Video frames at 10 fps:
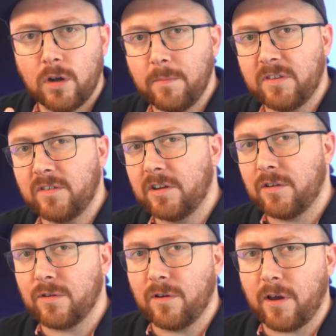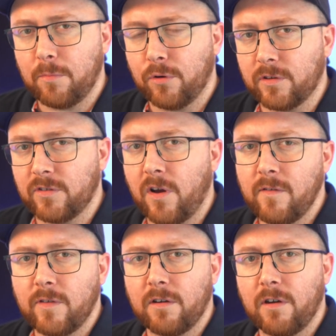limited edition Leica products that I
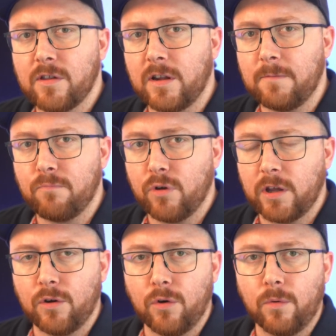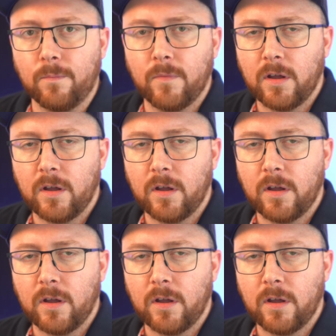think are actually pretty cool